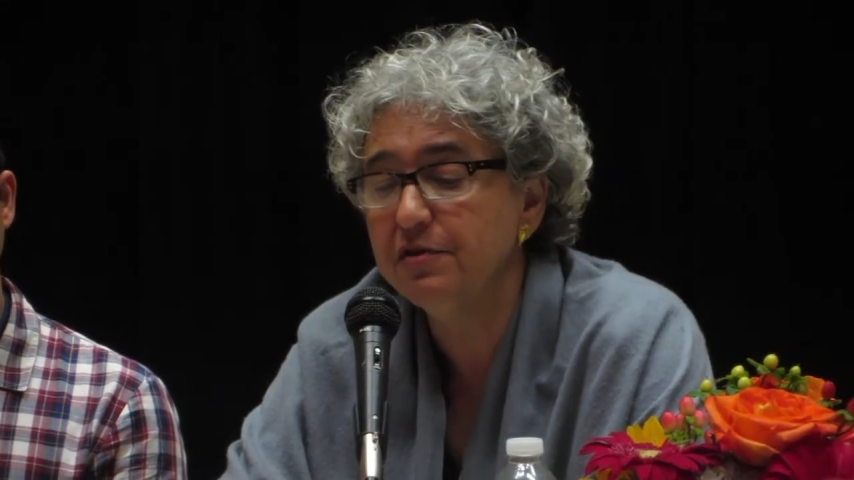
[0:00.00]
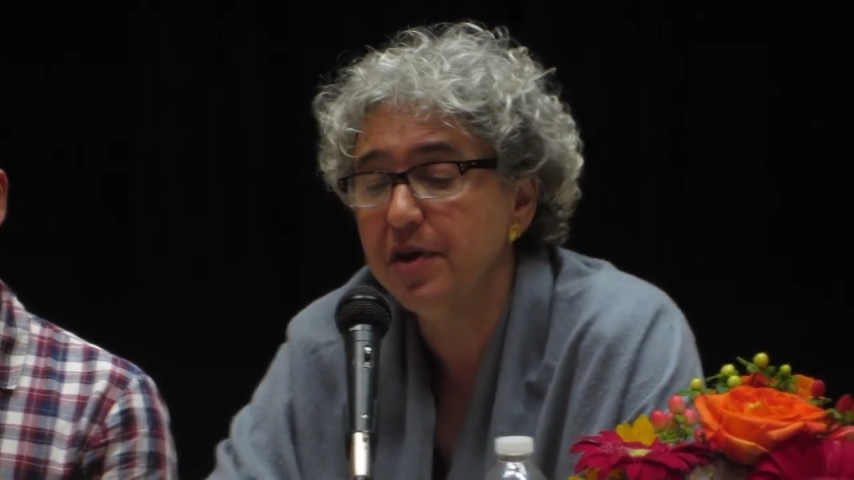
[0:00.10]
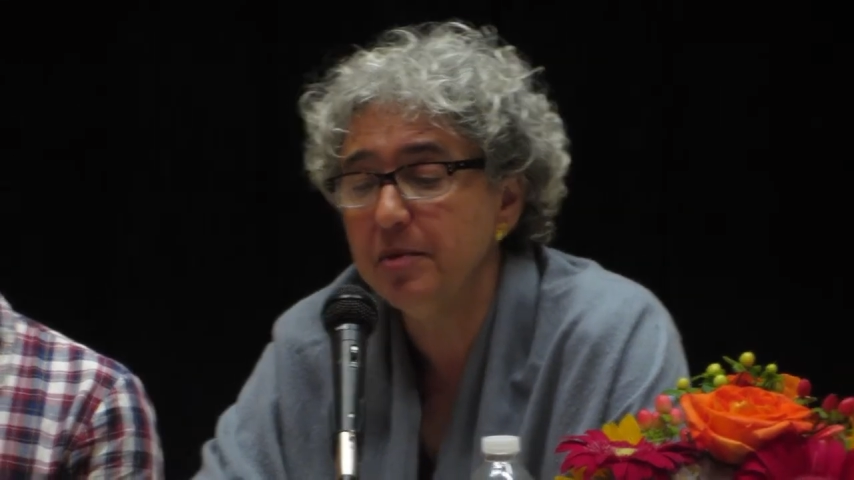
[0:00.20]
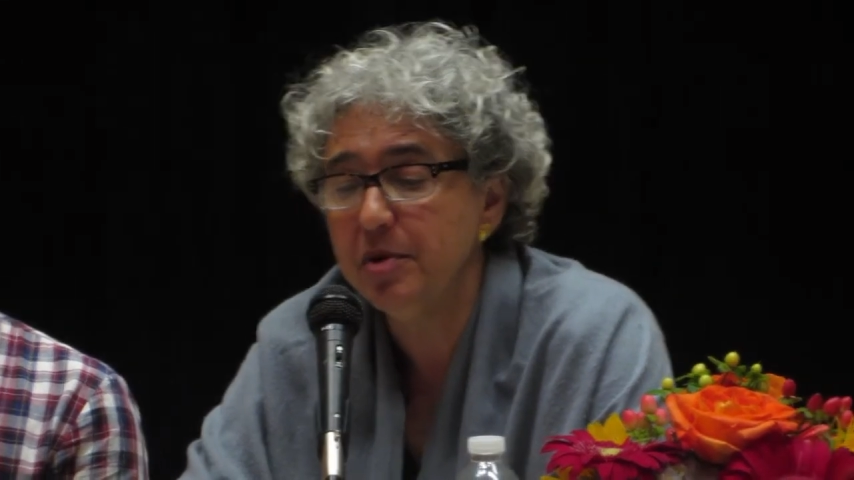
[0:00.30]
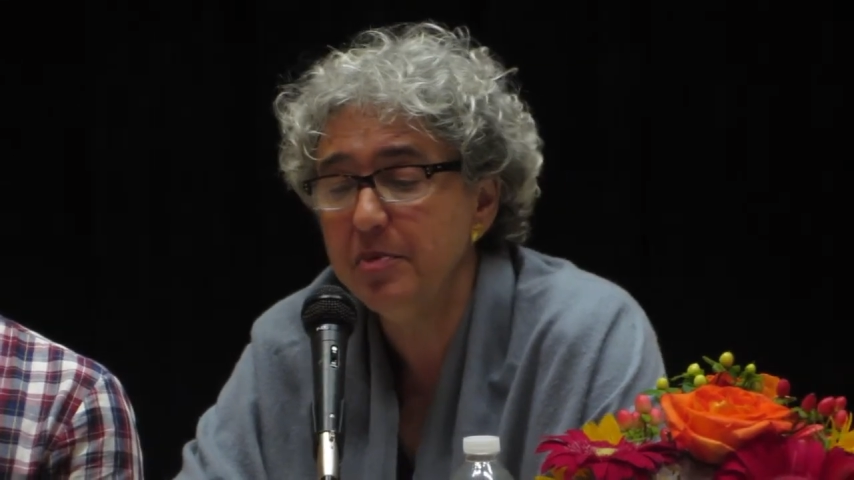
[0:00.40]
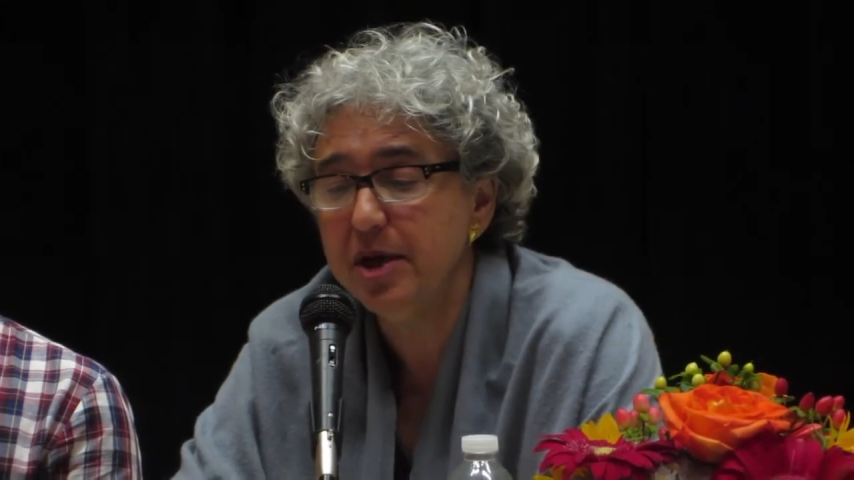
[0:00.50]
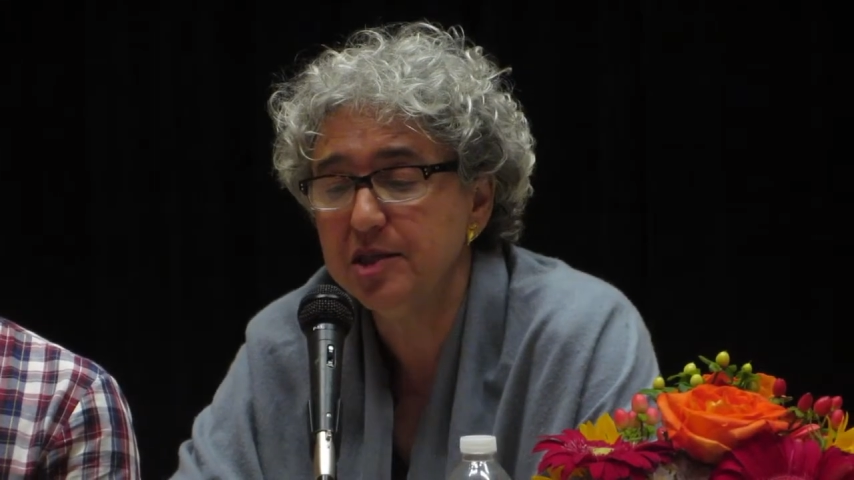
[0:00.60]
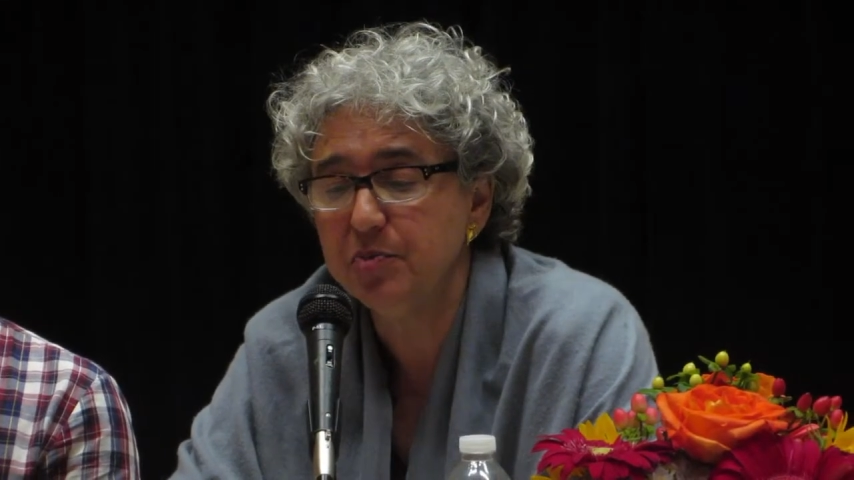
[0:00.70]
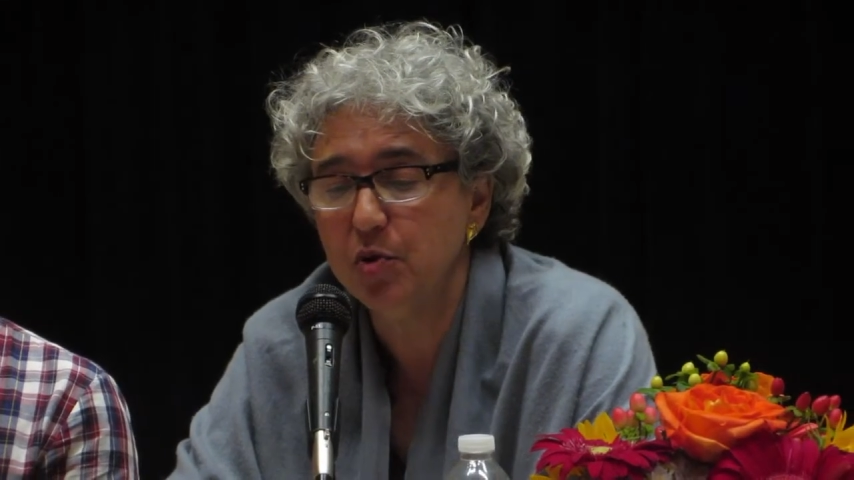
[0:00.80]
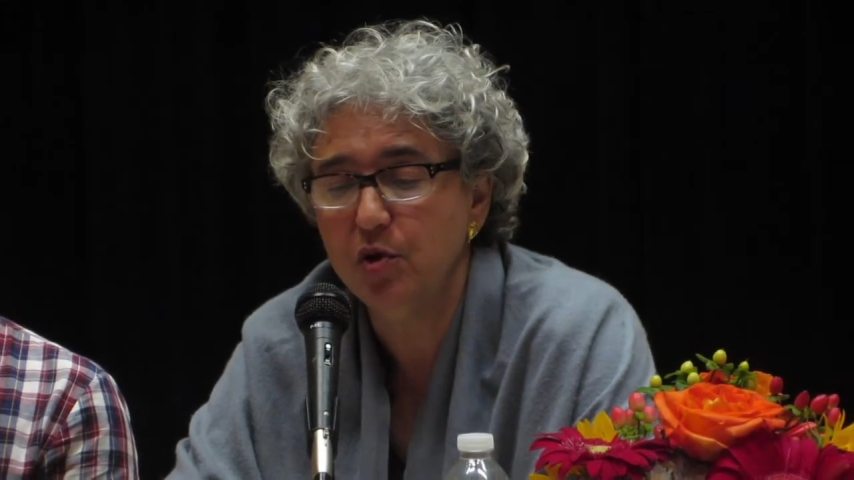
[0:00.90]

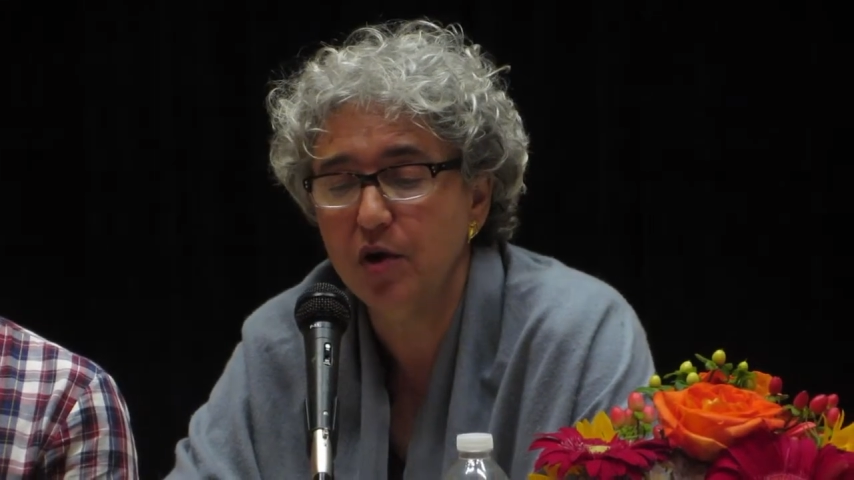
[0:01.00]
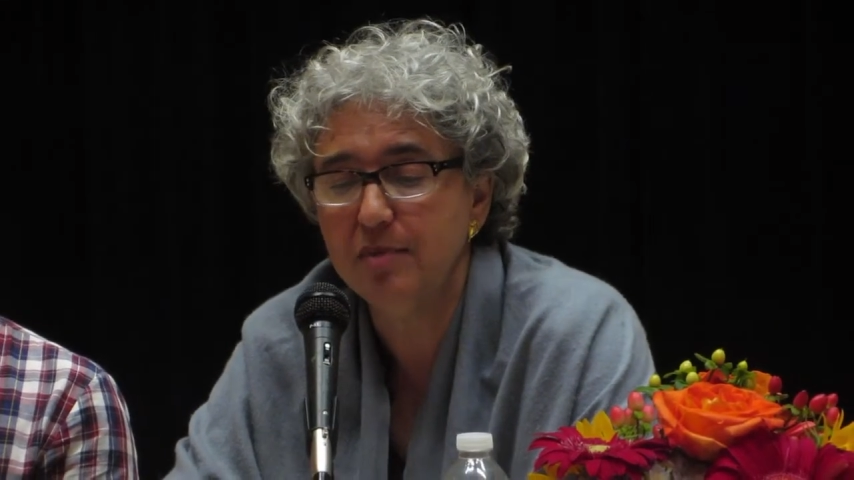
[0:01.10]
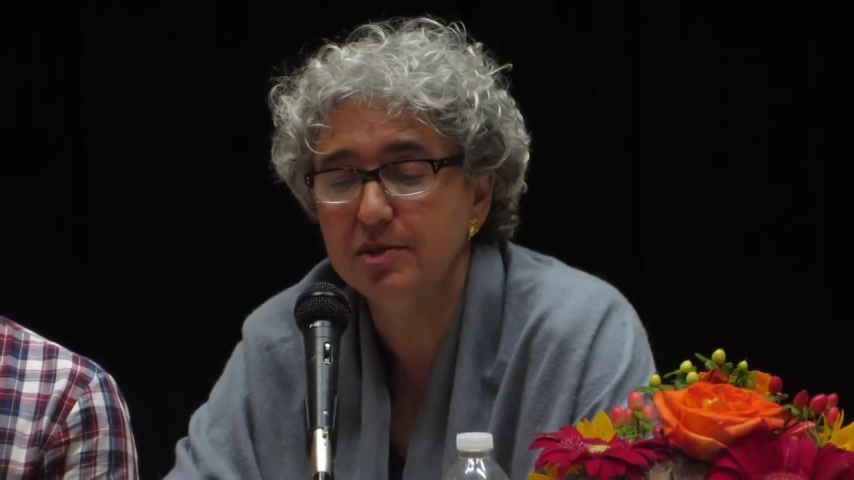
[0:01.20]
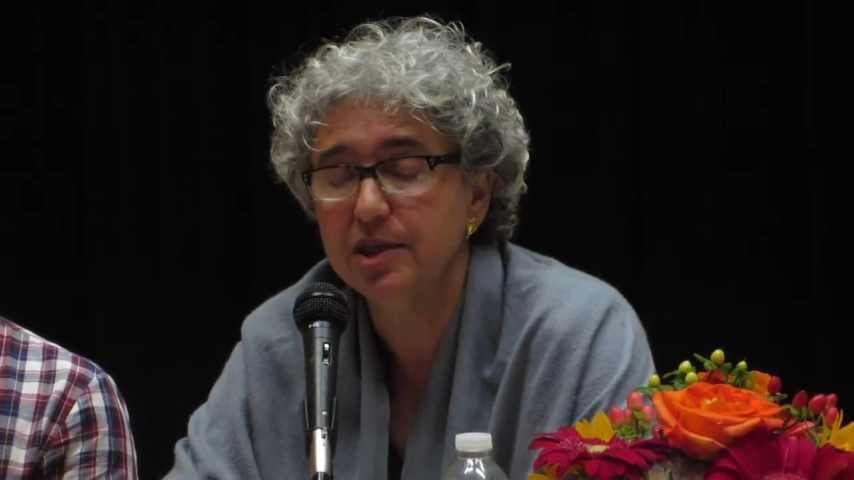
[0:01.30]
family-based programs,